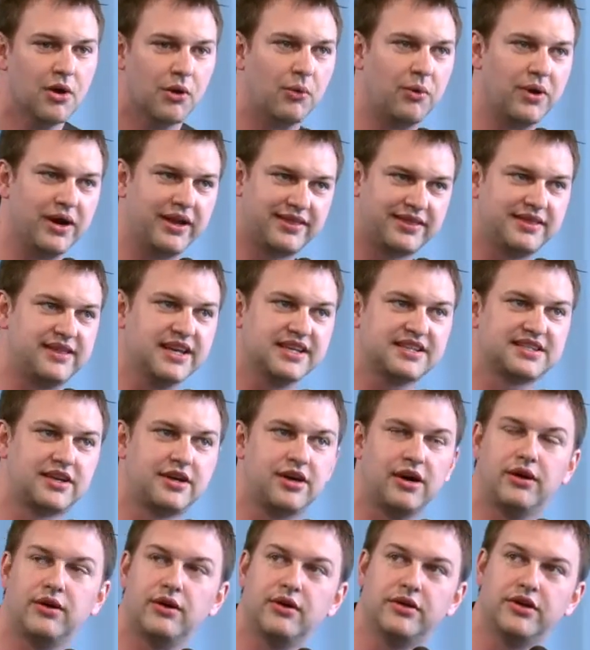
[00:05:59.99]
With this
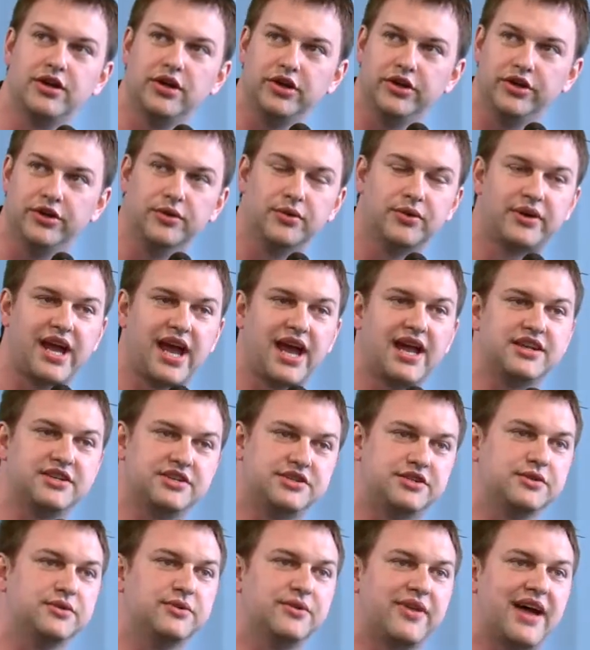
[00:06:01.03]
code, you can
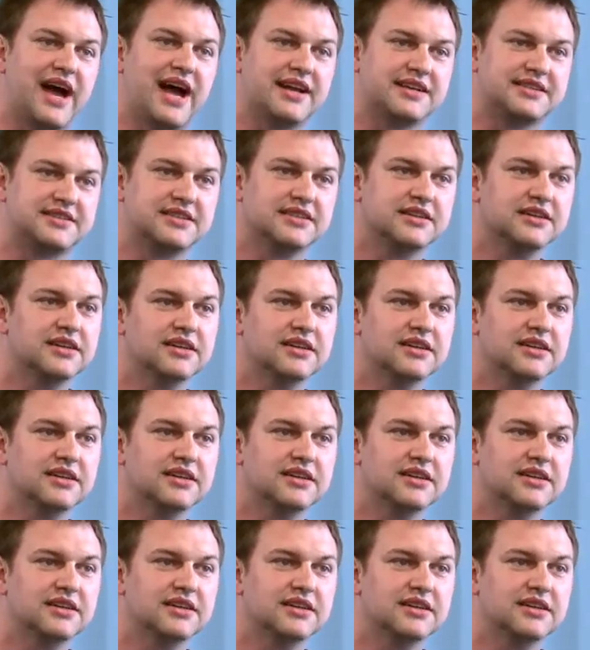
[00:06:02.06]
do that.